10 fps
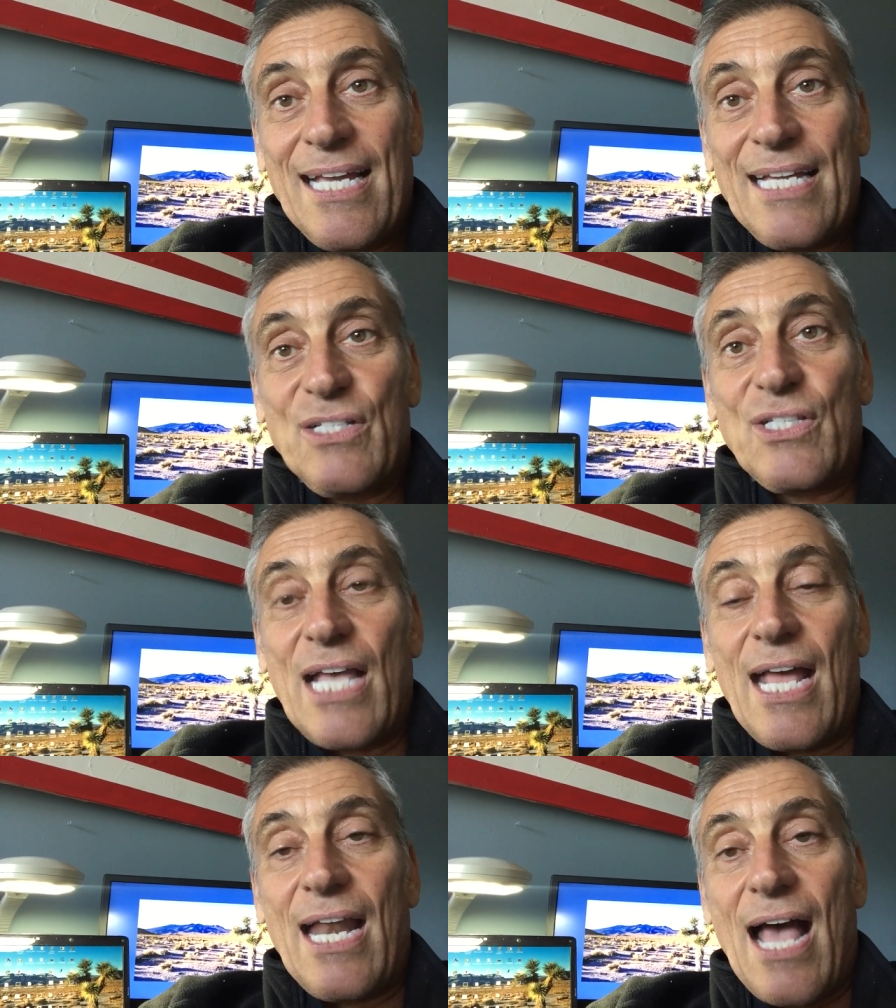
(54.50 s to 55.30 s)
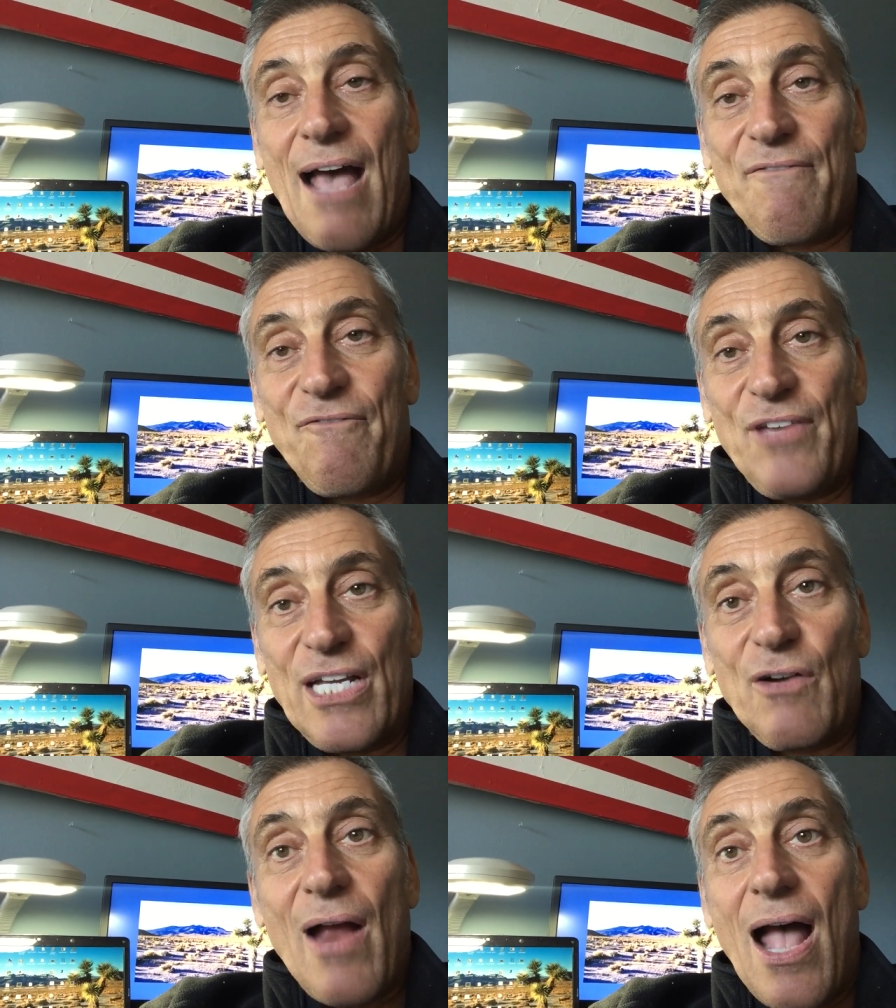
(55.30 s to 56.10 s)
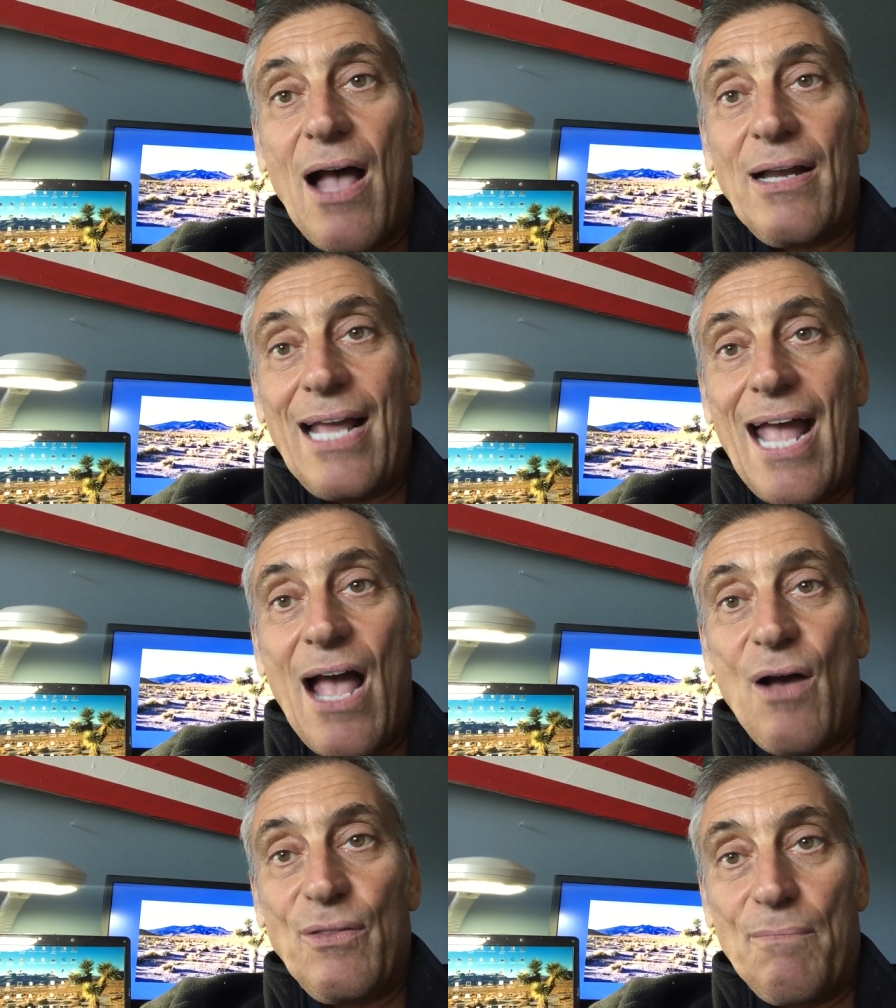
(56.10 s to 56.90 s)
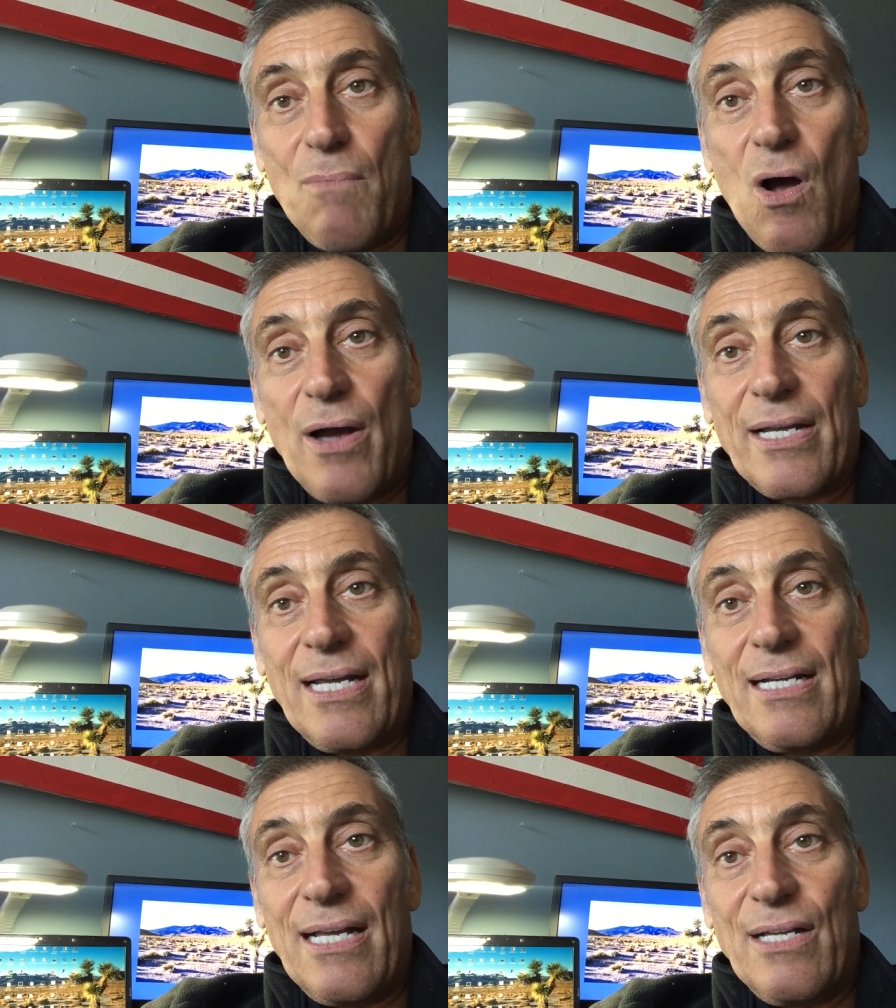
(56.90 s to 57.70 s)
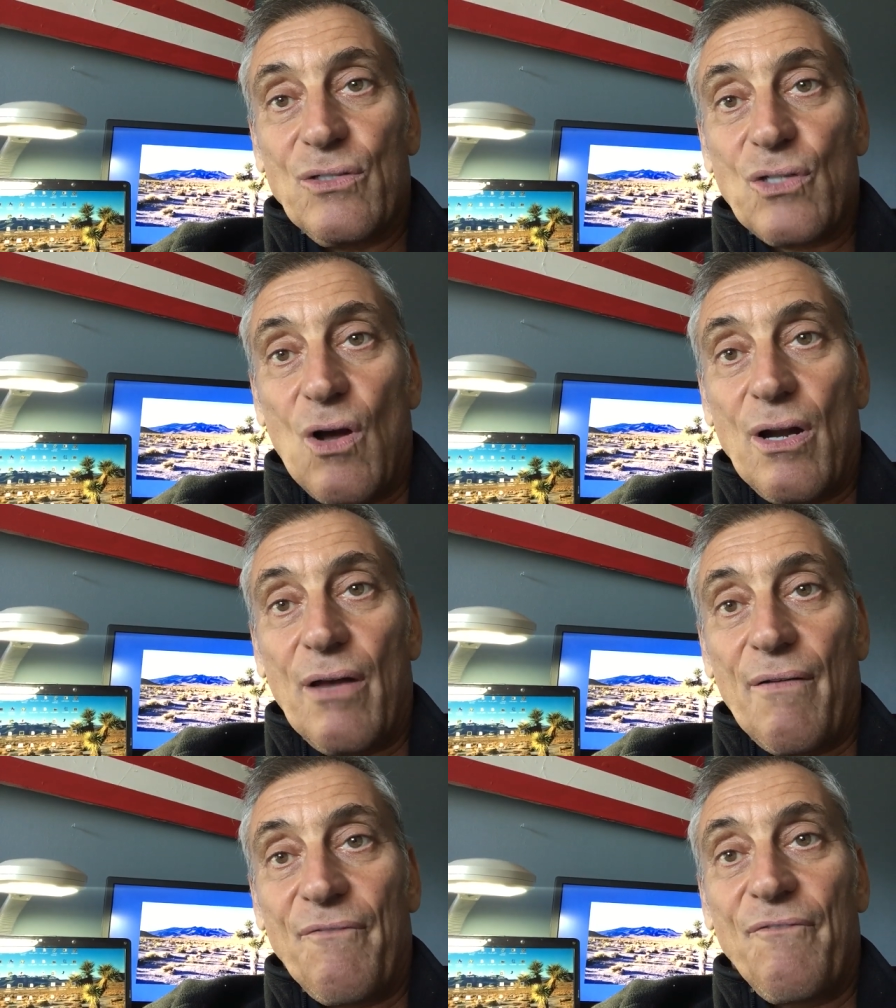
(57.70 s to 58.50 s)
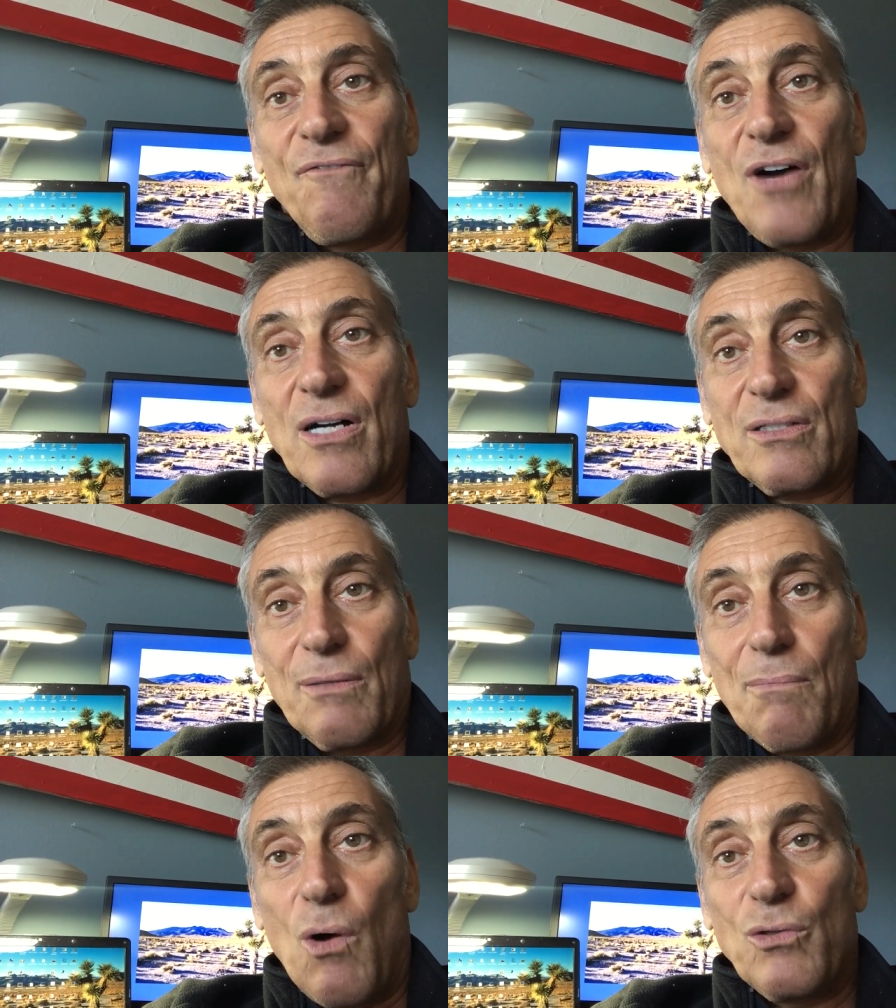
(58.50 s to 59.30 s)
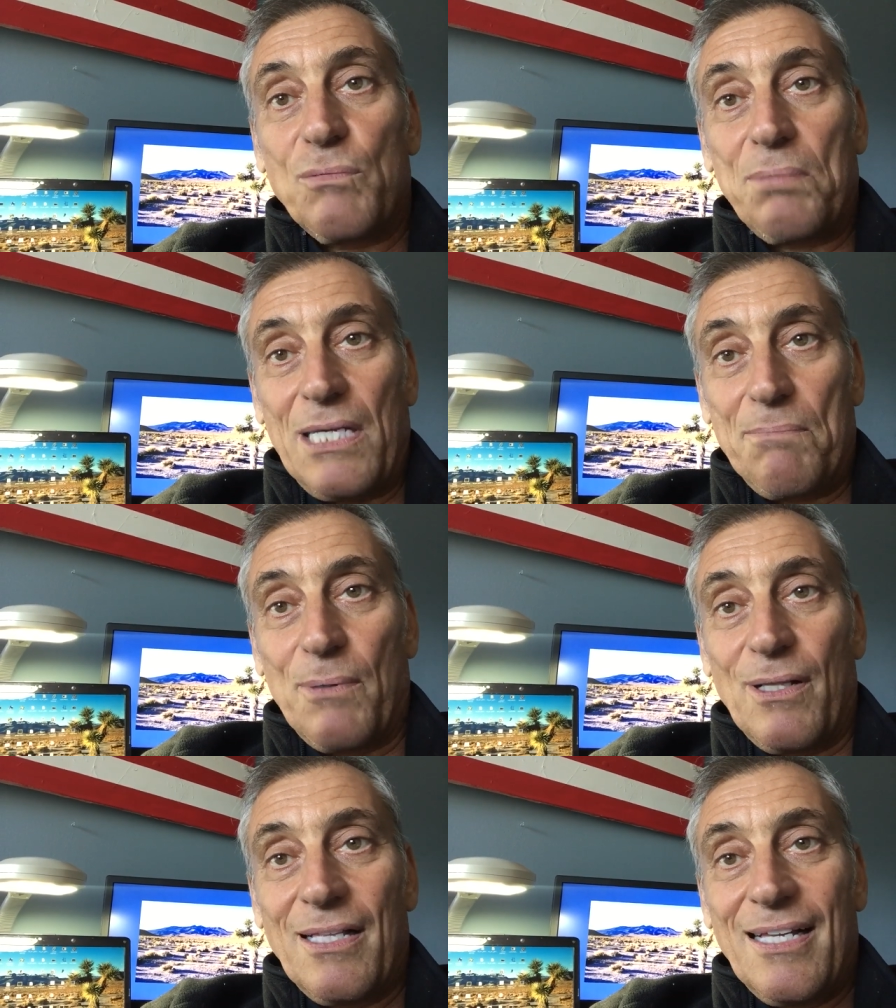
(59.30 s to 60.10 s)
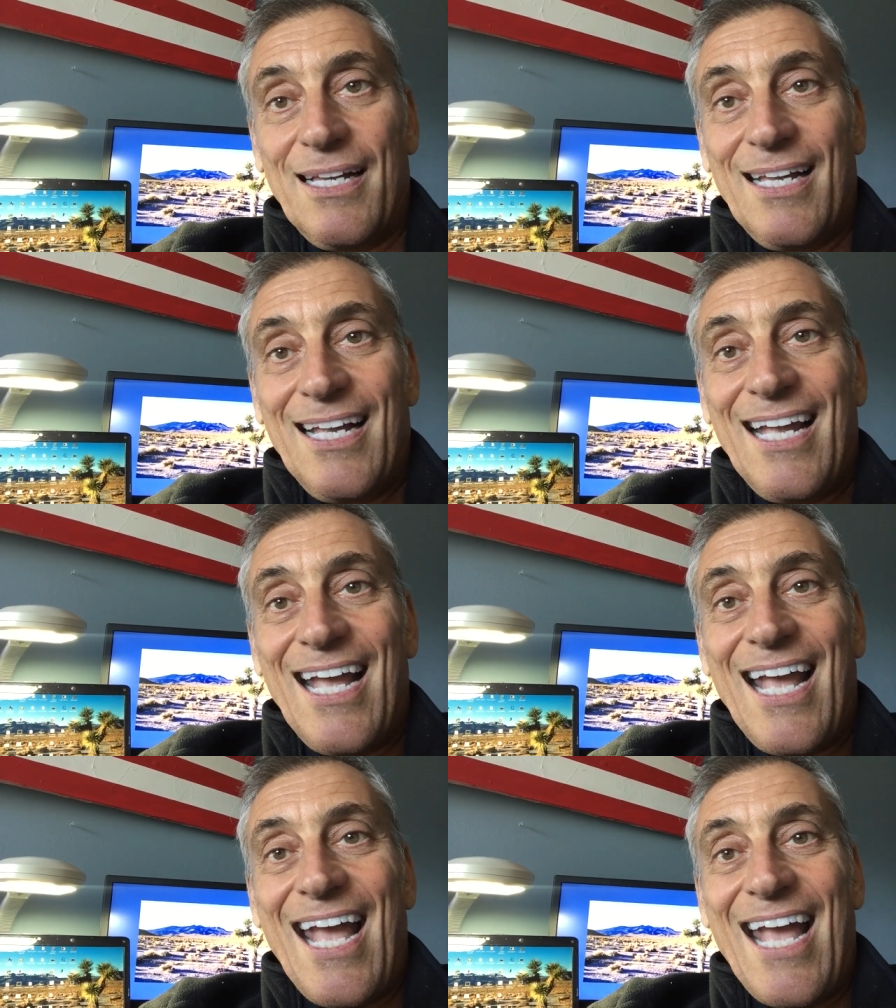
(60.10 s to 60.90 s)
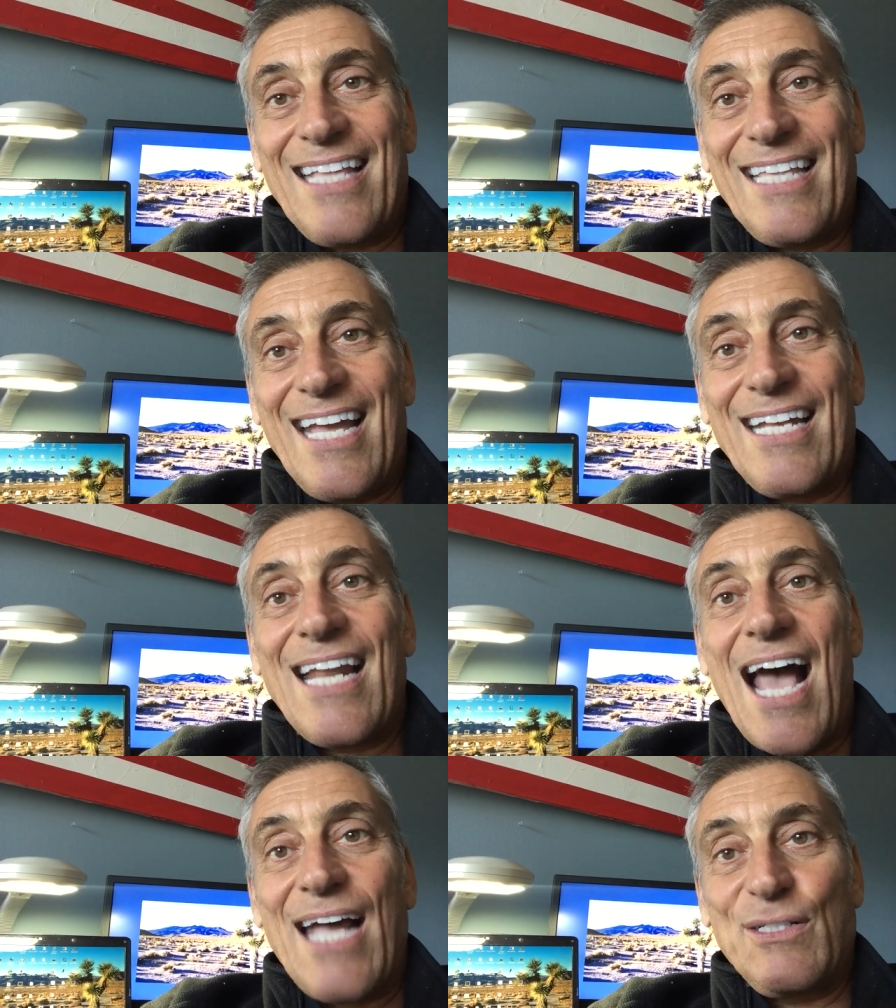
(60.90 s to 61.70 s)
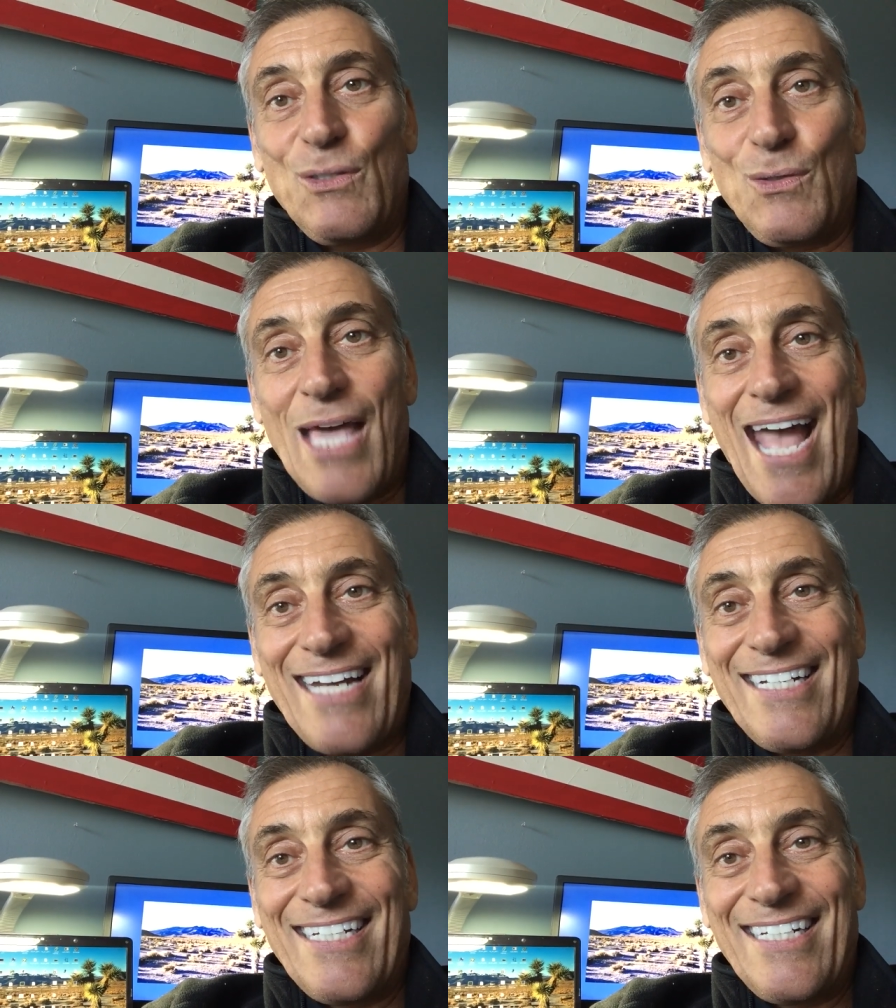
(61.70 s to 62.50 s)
He said, I figure out how the market is going to fuck the most people, and then I do that.